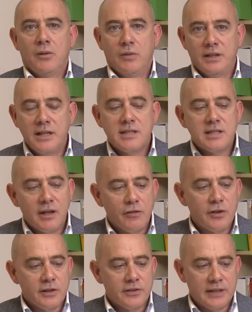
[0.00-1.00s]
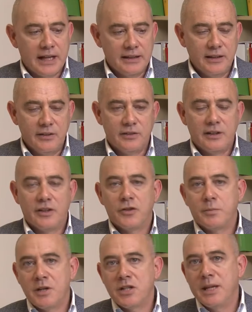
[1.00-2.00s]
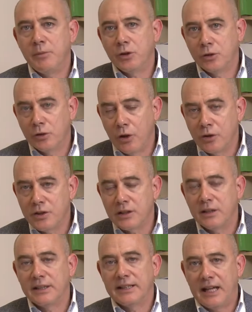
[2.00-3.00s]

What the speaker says: We did several studies, and especially immunological and